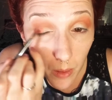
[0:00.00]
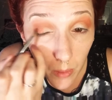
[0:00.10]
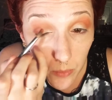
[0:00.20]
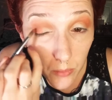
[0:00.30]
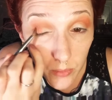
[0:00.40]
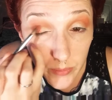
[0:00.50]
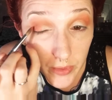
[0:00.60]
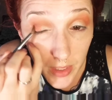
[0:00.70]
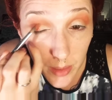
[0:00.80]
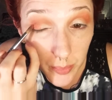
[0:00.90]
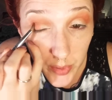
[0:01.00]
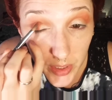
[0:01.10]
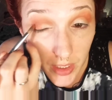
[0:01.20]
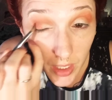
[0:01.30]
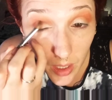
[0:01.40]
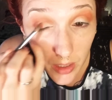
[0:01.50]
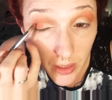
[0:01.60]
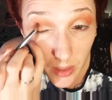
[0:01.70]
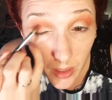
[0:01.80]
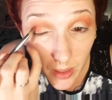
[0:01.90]
This is a really pretty
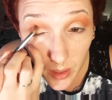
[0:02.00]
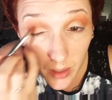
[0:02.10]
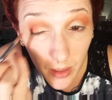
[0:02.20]
color.